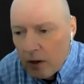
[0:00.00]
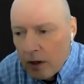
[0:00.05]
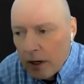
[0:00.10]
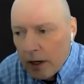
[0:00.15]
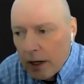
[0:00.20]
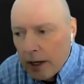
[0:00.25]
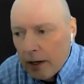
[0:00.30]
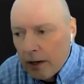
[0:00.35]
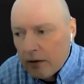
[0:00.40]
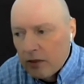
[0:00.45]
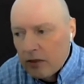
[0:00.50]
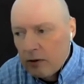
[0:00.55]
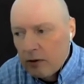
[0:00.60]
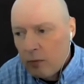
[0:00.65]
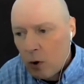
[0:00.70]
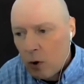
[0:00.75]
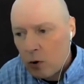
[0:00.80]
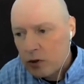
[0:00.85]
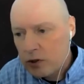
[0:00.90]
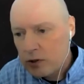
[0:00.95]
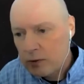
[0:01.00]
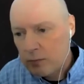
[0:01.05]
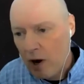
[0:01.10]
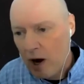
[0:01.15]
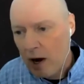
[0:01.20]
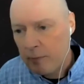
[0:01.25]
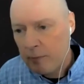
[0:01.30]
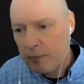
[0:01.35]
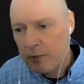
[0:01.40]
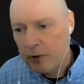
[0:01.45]
the most
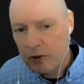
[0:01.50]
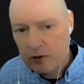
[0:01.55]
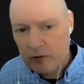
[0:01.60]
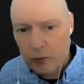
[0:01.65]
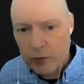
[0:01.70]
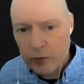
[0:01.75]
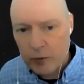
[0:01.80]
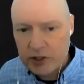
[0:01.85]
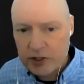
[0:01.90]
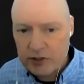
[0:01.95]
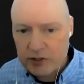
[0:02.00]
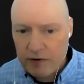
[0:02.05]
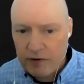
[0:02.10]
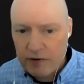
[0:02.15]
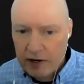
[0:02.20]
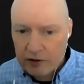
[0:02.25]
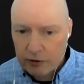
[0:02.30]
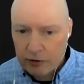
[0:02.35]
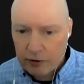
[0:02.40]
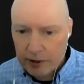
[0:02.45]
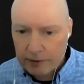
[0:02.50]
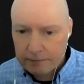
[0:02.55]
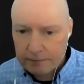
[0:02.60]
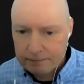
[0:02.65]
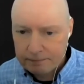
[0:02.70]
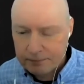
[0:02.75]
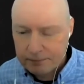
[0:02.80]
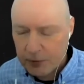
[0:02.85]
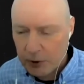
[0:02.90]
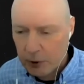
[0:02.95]
popular of which is fat tree.
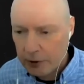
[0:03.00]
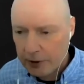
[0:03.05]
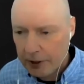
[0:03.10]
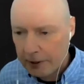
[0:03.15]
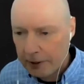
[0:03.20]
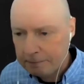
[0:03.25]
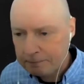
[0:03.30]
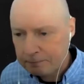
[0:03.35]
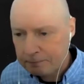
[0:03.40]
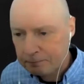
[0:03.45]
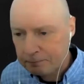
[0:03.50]
Okay.